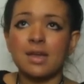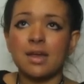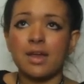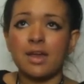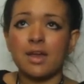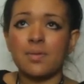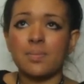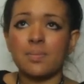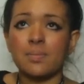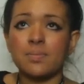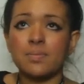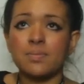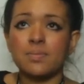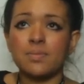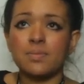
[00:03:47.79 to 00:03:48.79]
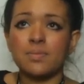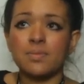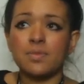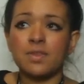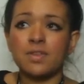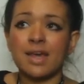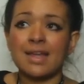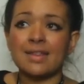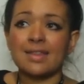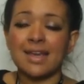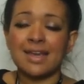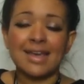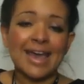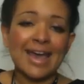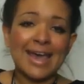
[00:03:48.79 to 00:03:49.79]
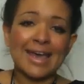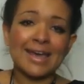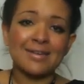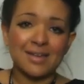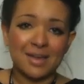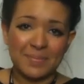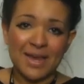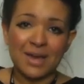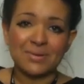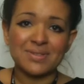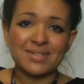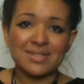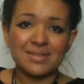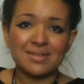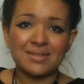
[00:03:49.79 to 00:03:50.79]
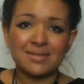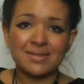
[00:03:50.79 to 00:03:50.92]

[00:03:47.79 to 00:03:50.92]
that they care about